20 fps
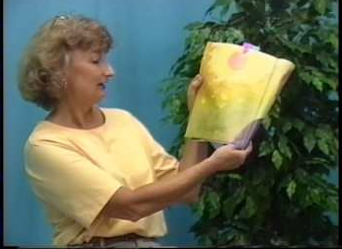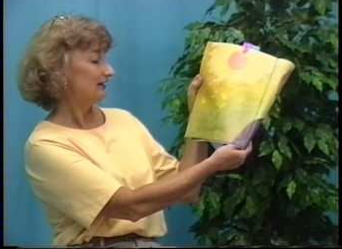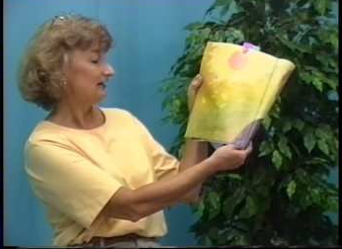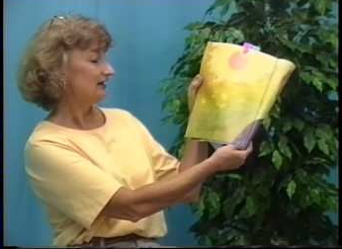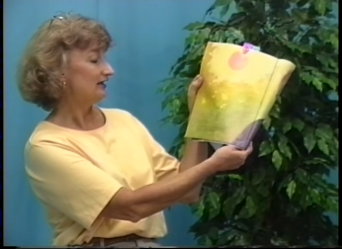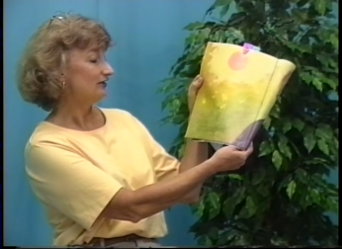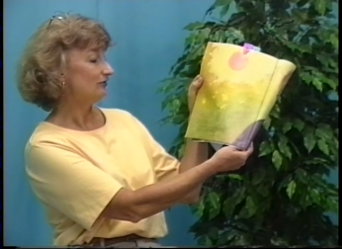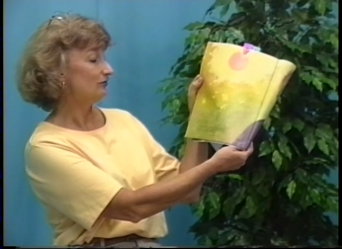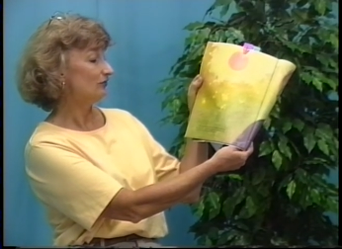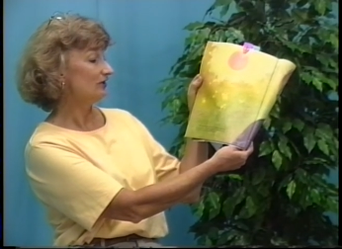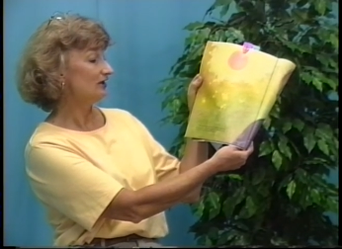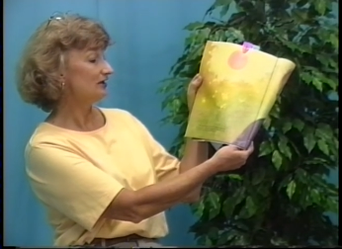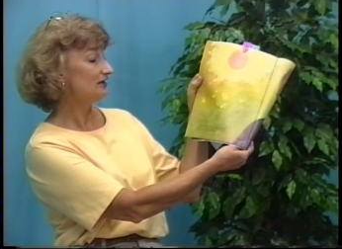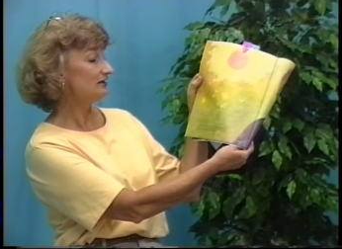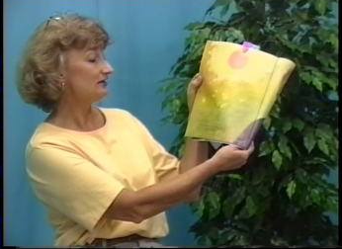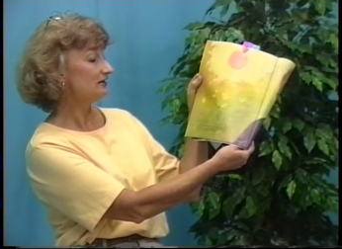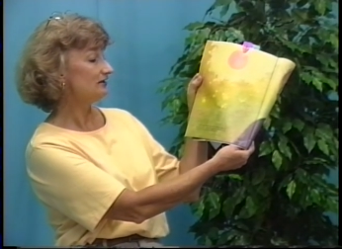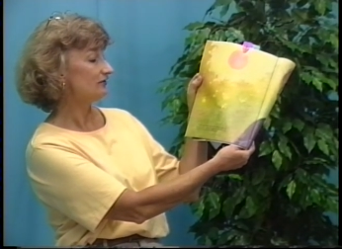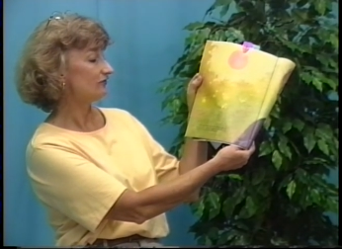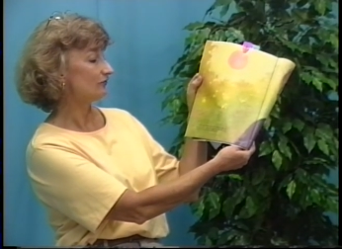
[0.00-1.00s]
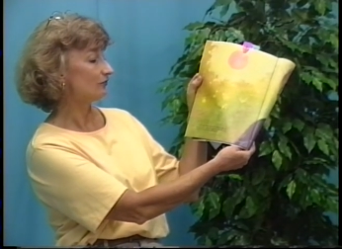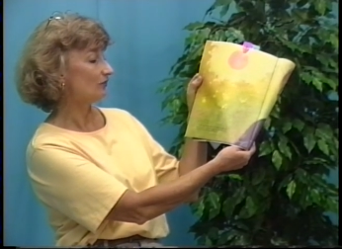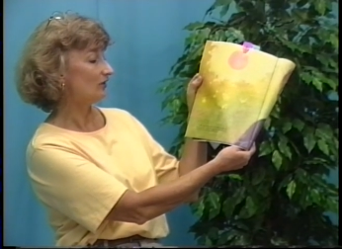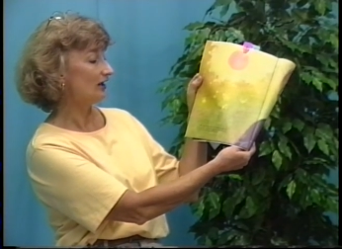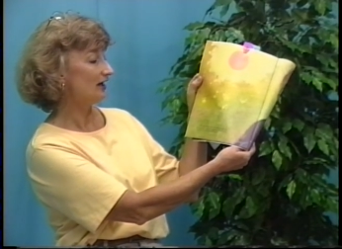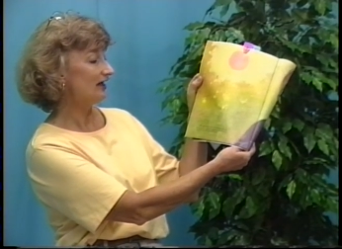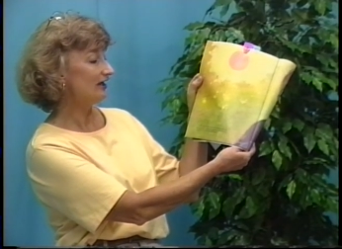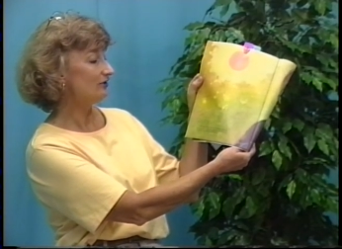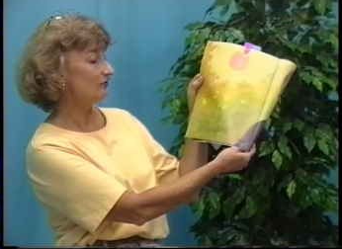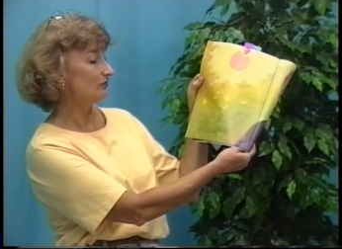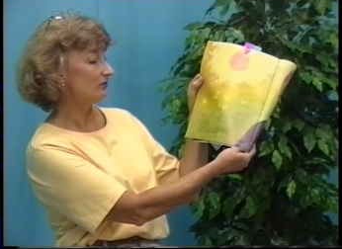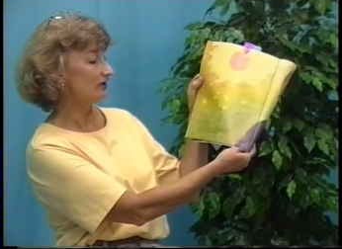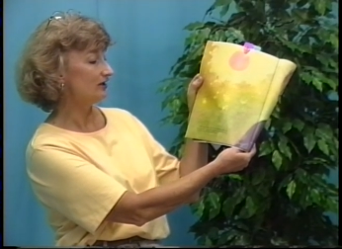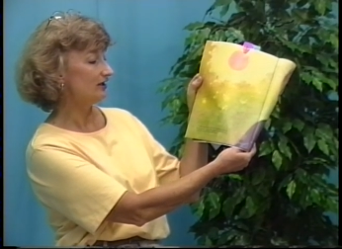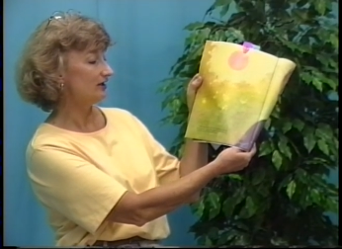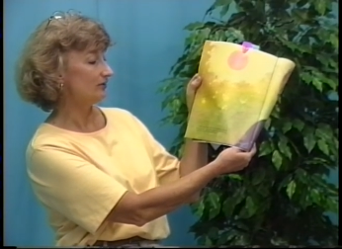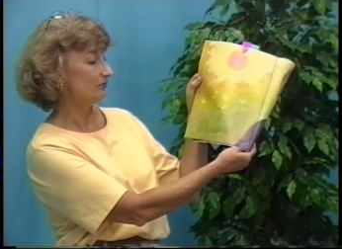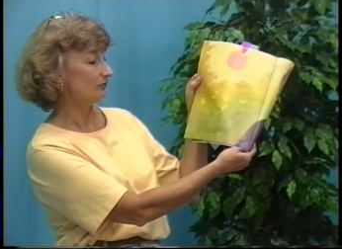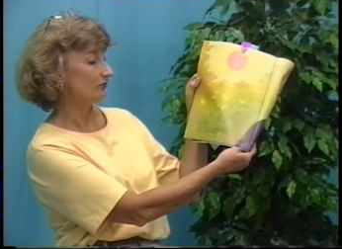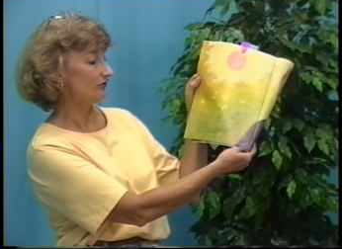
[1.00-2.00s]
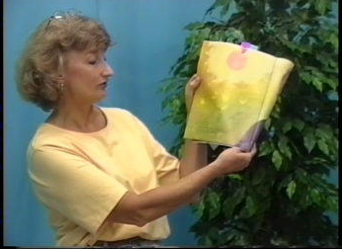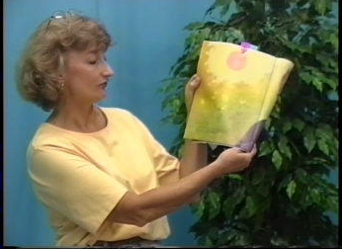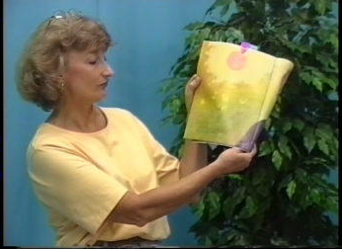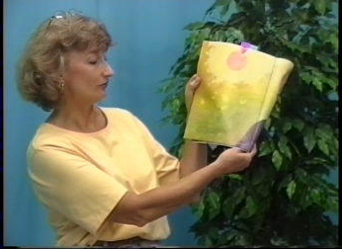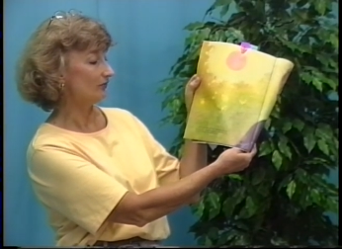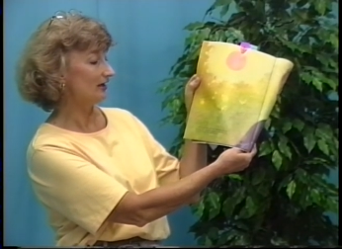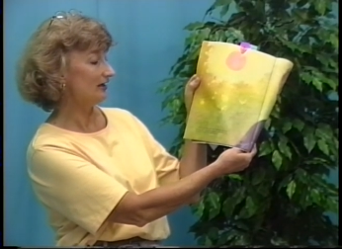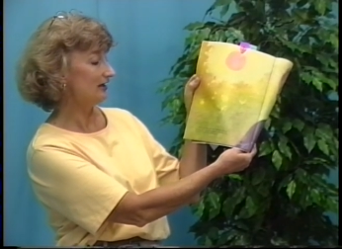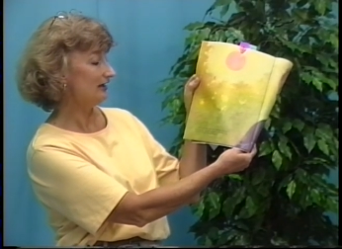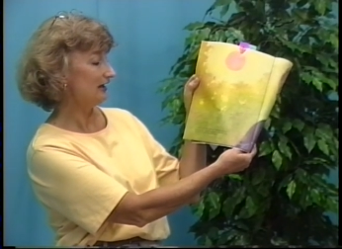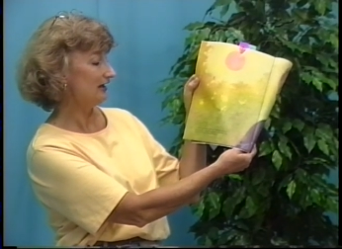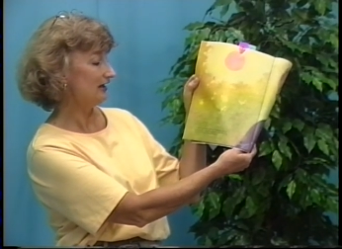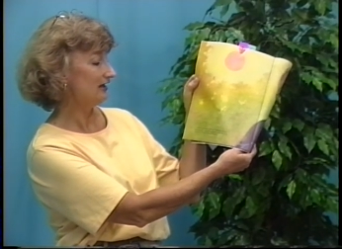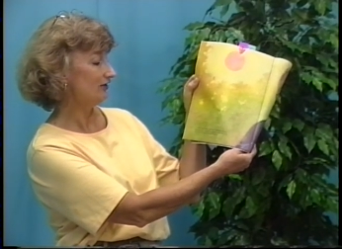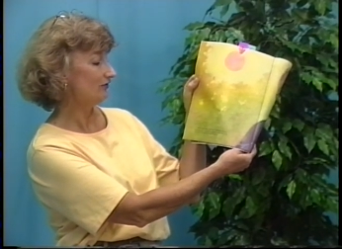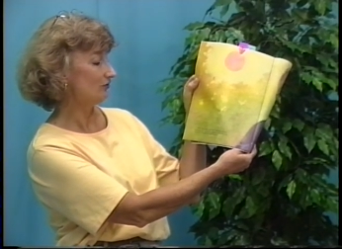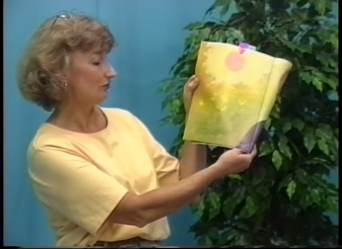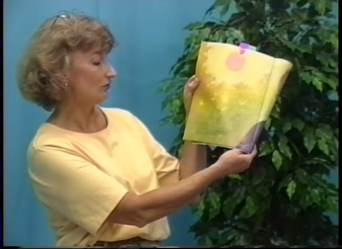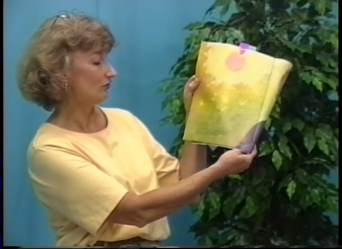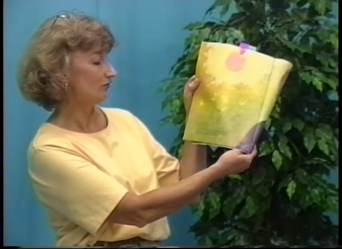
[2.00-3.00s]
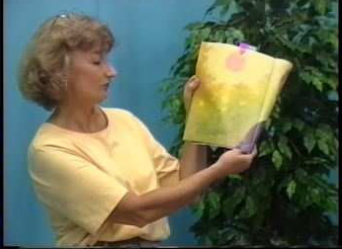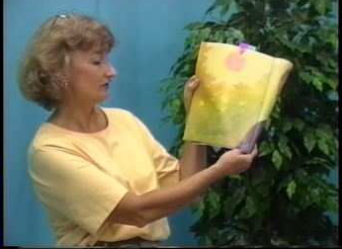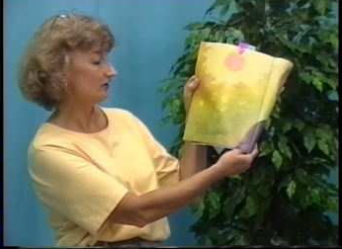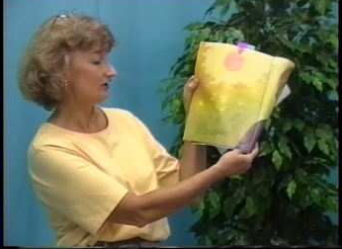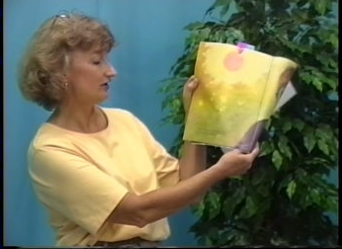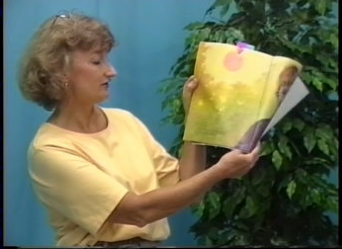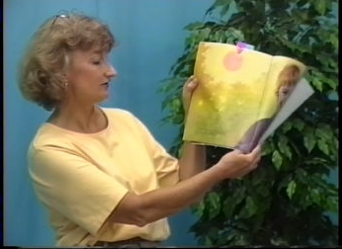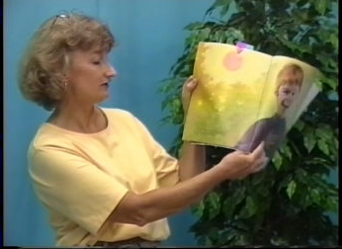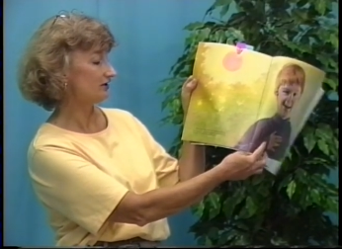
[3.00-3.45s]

He grinned his wide grin and put his right hand over his